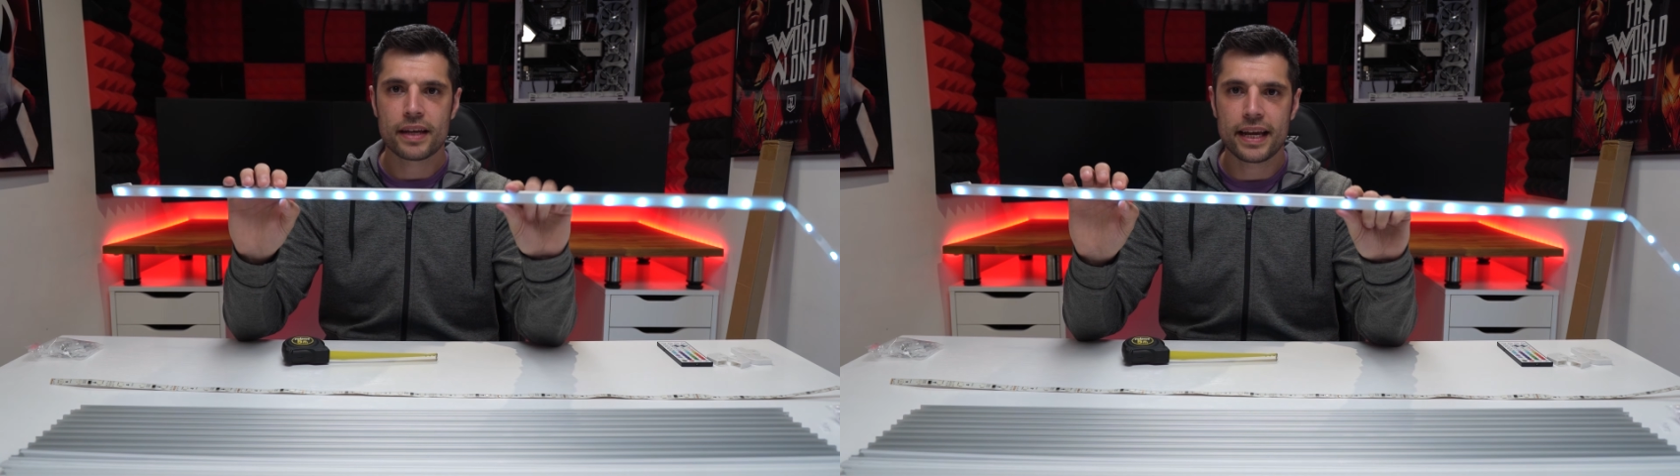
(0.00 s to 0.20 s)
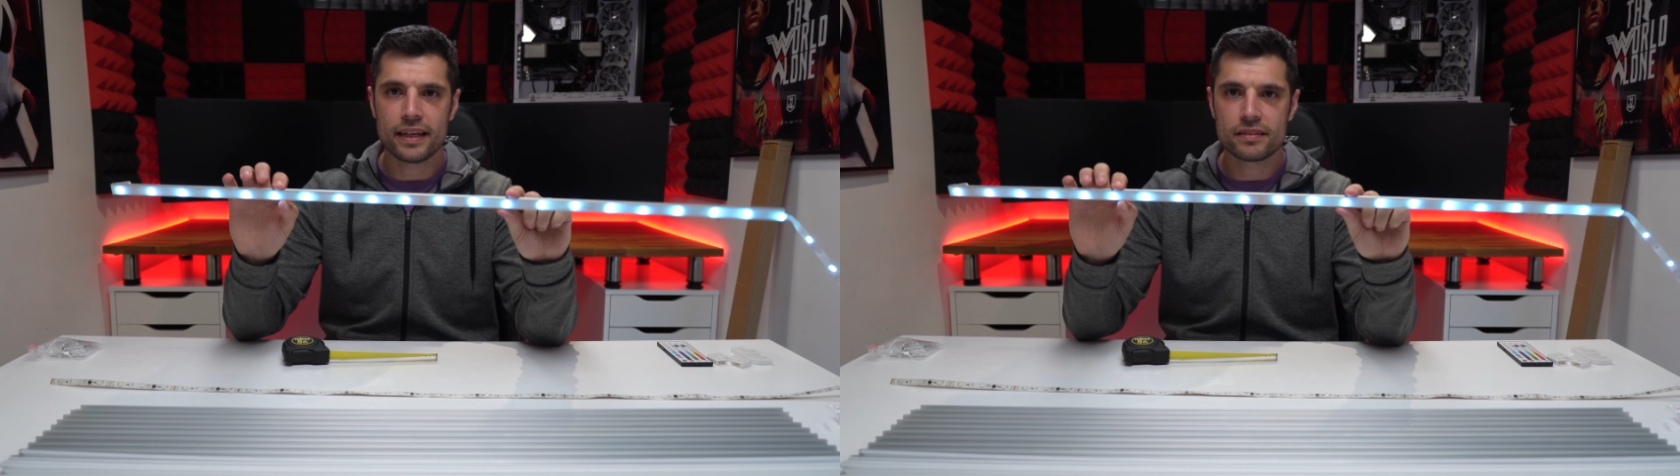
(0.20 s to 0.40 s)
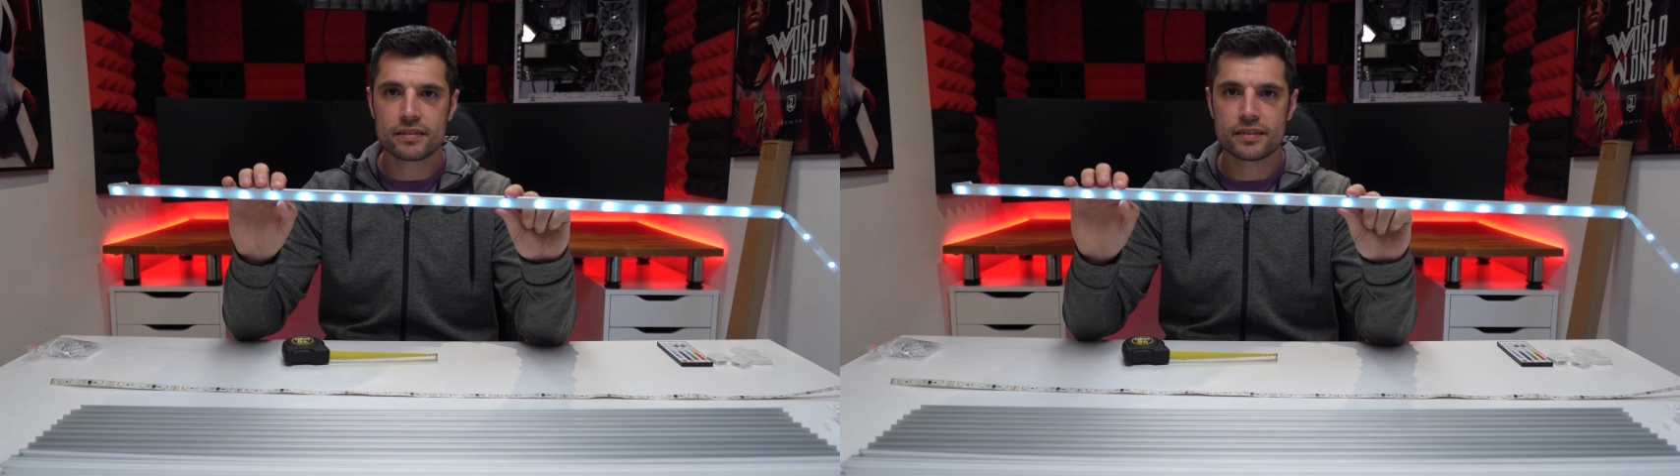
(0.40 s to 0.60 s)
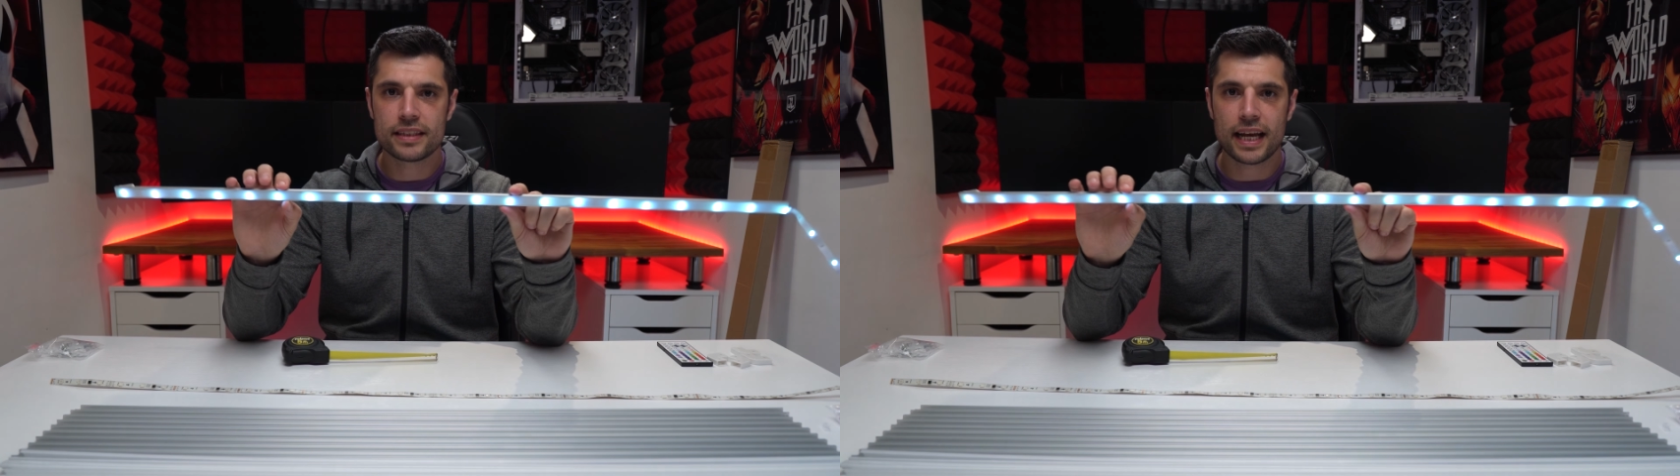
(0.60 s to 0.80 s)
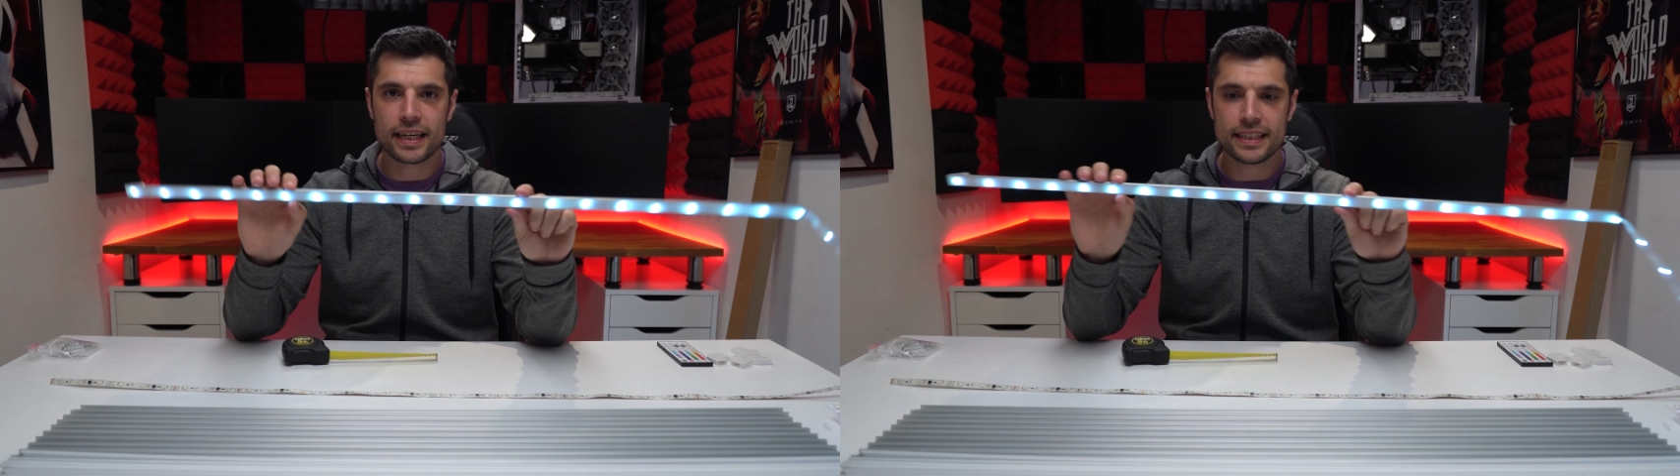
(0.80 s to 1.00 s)
is
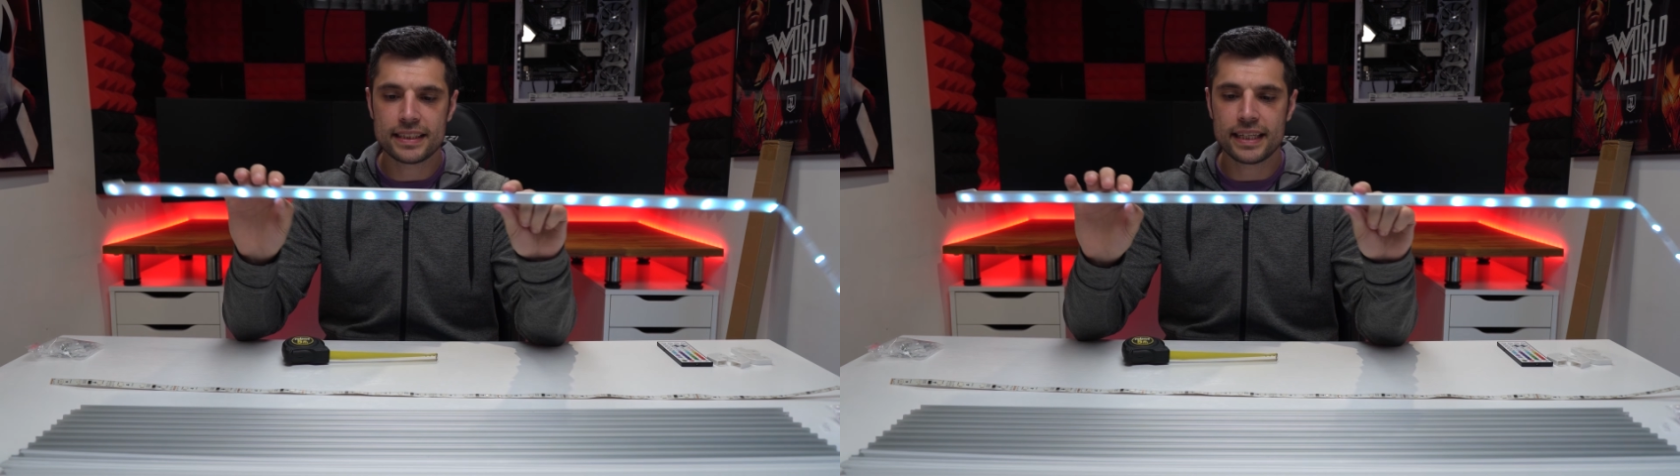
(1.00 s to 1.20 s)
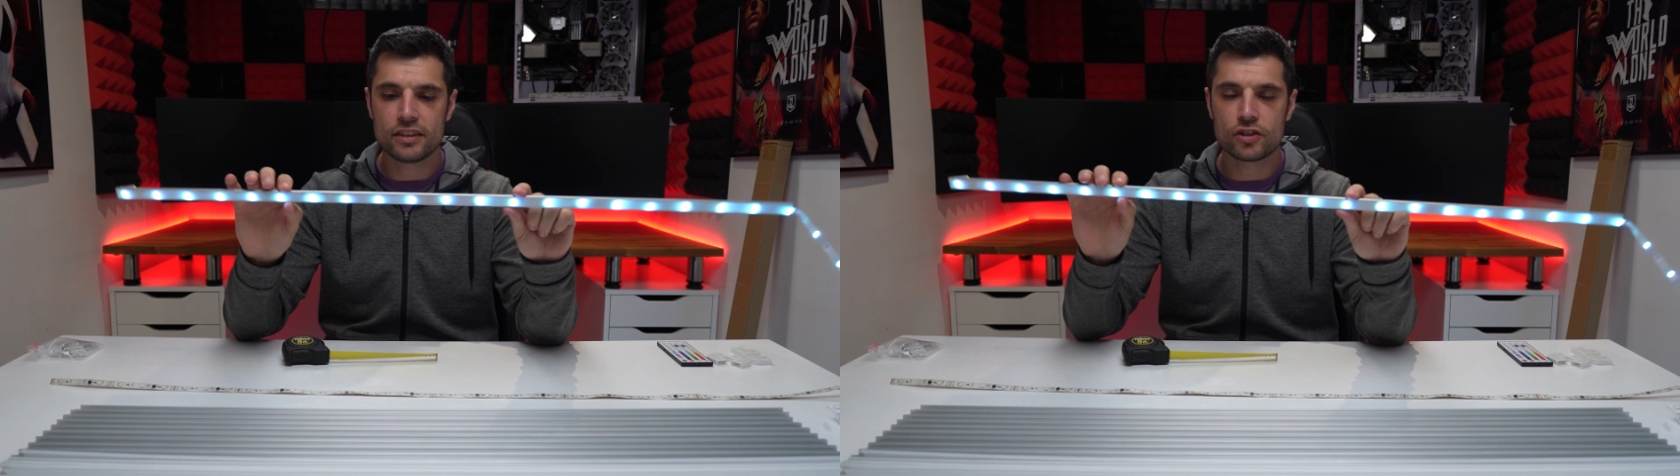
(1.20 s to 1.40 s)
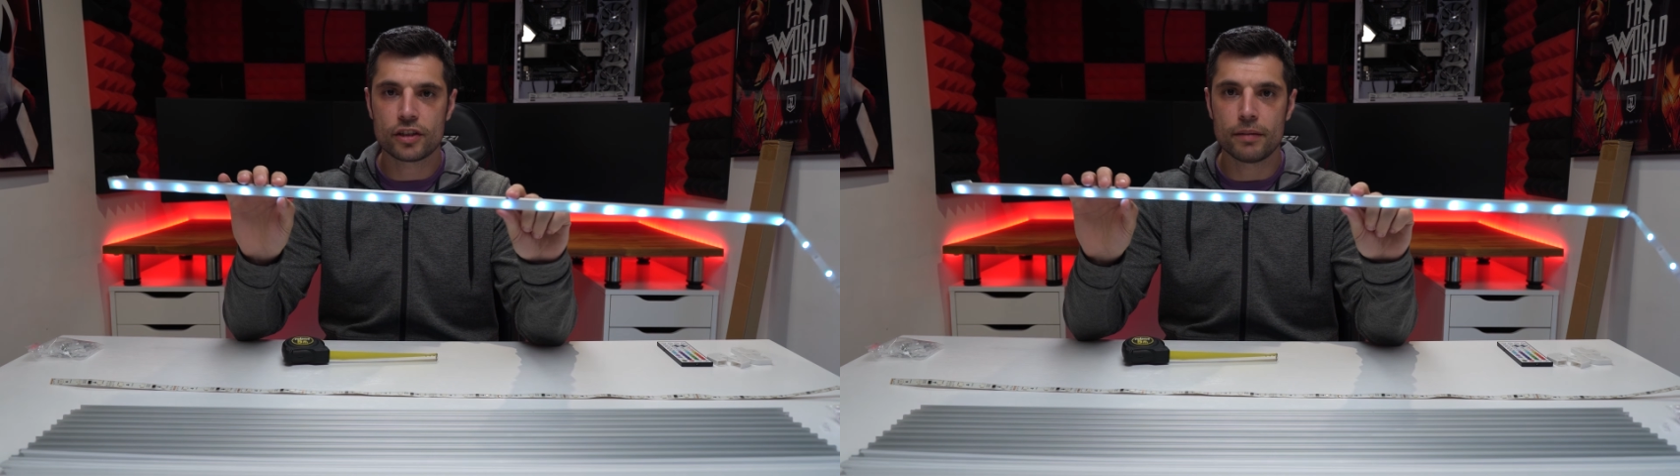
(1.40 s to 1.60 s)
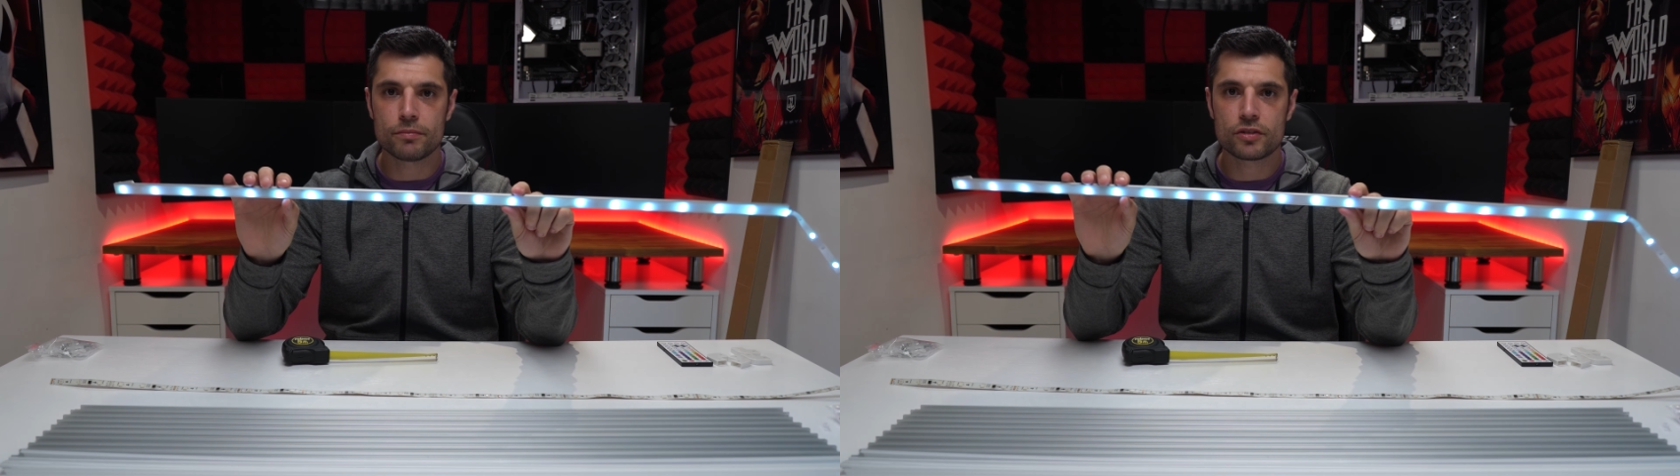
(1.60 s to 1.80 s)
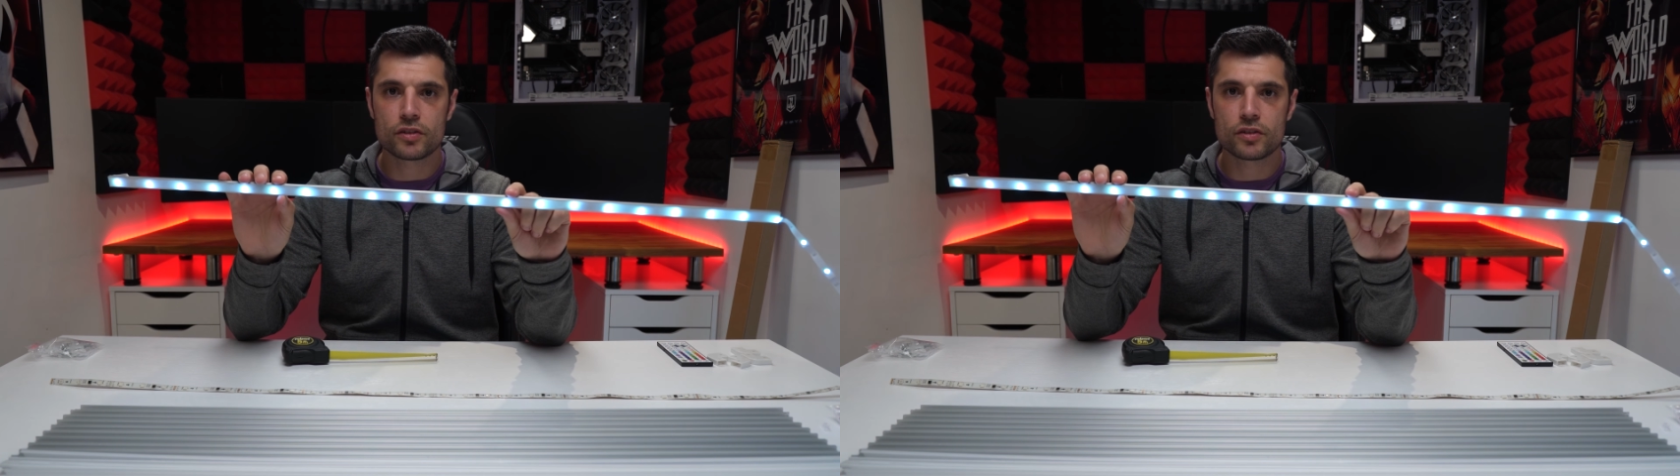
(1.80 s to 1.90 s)
the LED strips